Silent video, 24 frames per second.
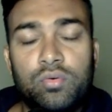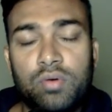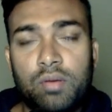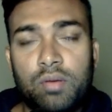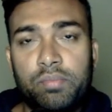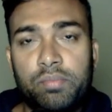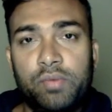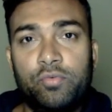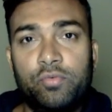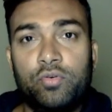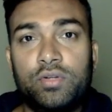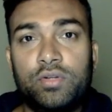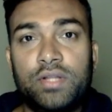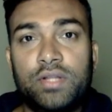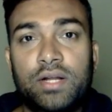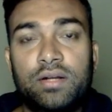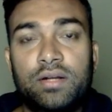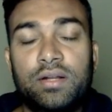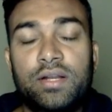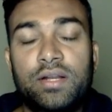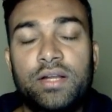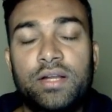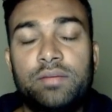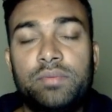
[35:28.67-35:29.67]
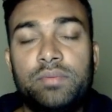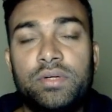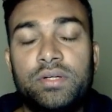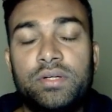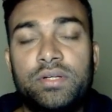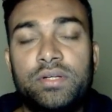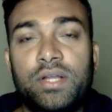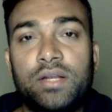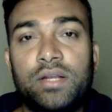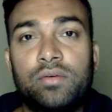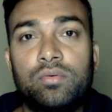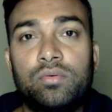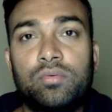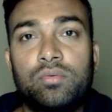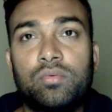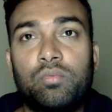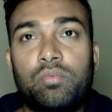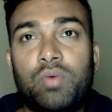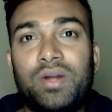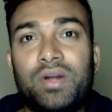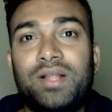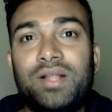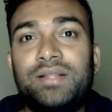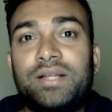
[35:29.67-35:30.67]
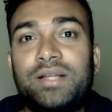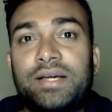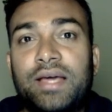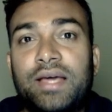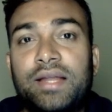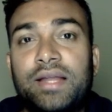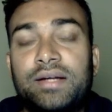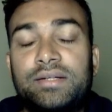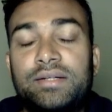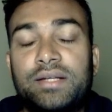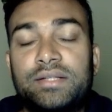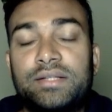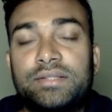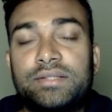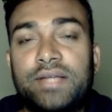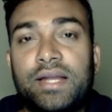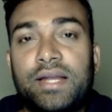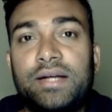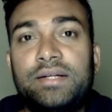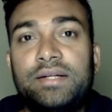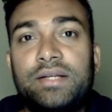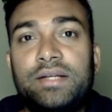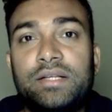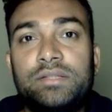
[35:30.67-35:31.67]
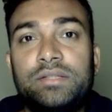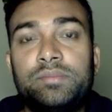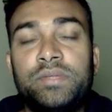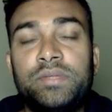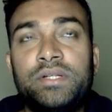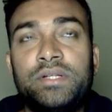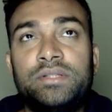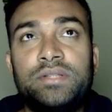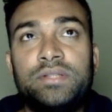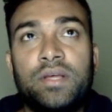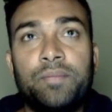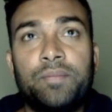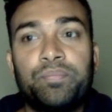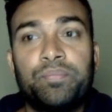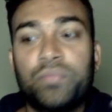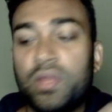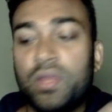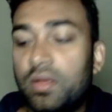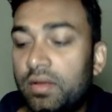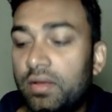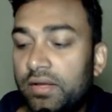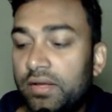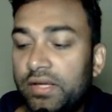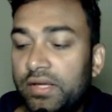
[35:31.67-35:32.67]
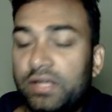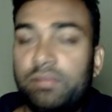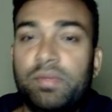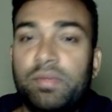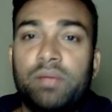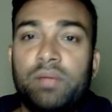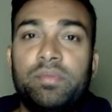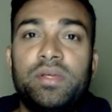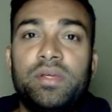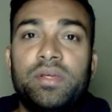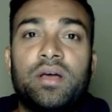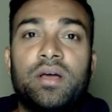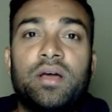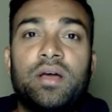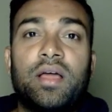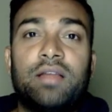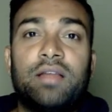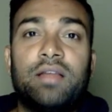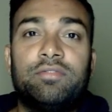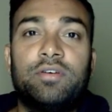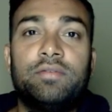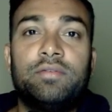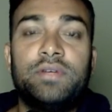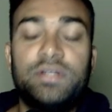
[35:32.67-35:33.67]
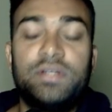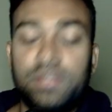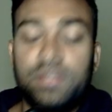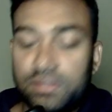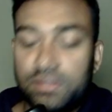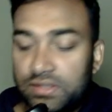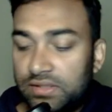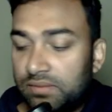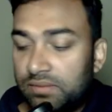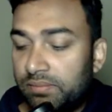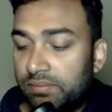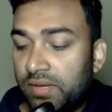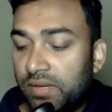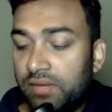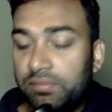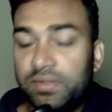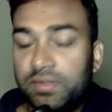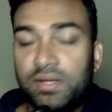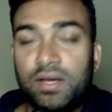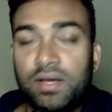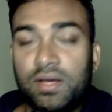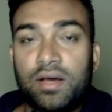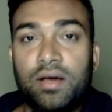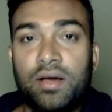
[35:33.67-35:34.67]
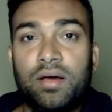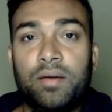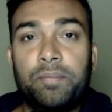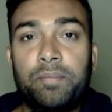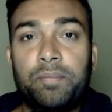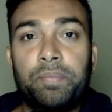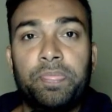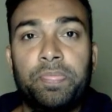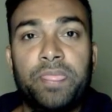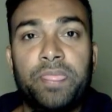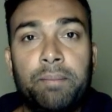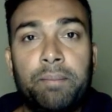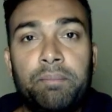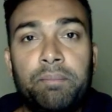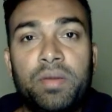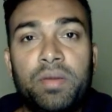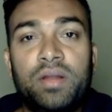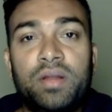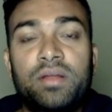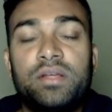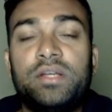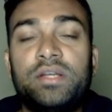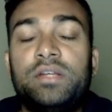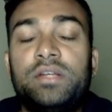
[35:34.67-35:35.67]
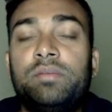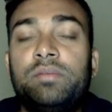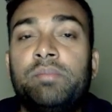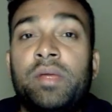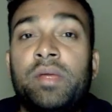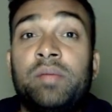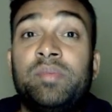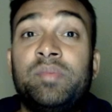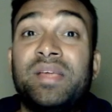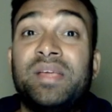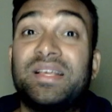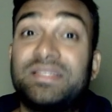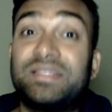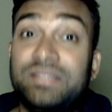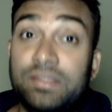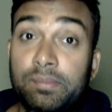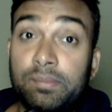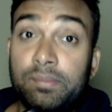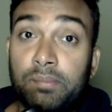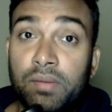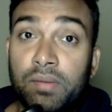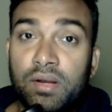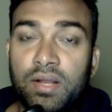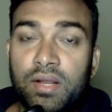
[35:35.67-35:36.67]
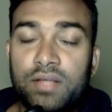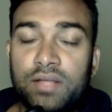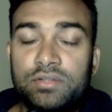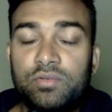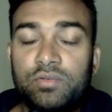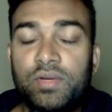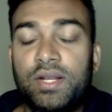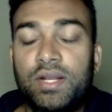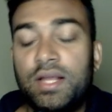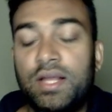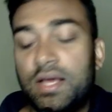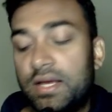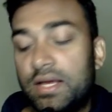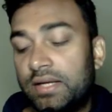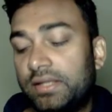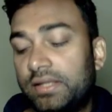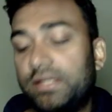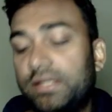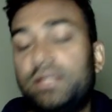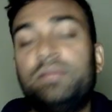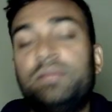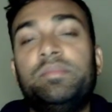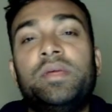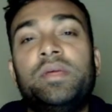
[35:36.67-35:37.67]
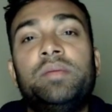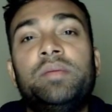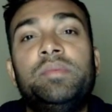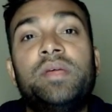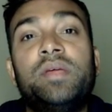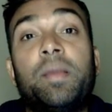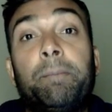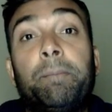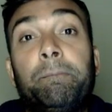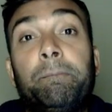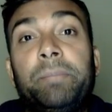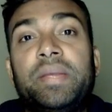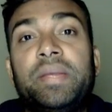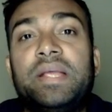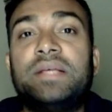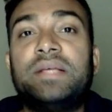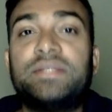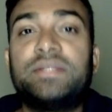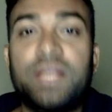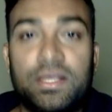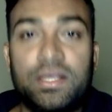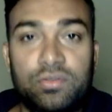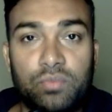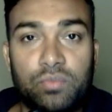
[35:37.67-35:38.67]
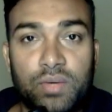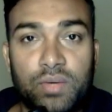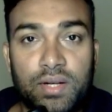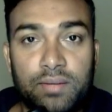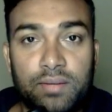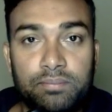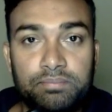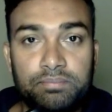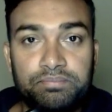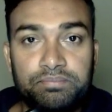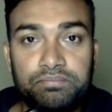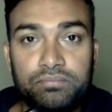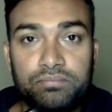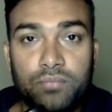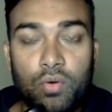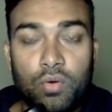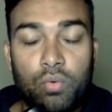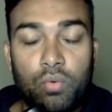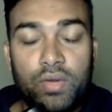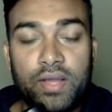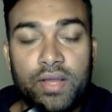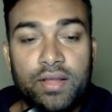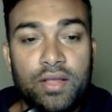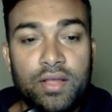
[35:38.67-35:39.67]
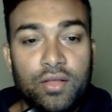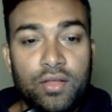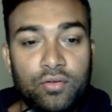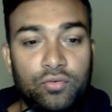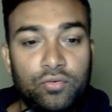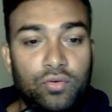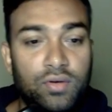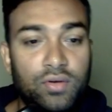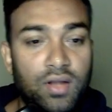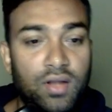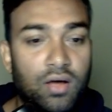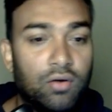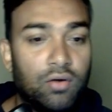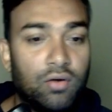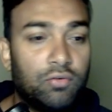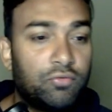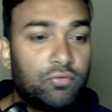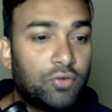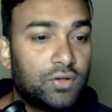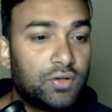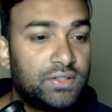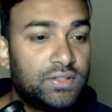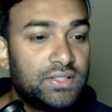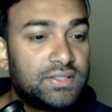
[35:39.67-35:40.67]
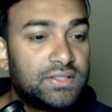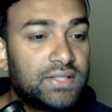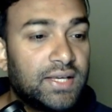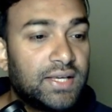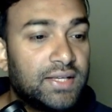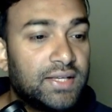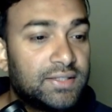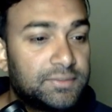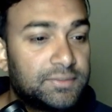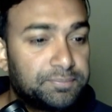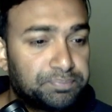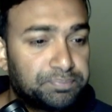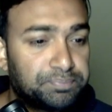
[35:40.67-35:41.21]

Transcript: before that, let me tell you what are the characters. Characters means it may be a alphabet, it may be a number, it may be a symbol as well, it may be a page as well. Okay, so now for this case,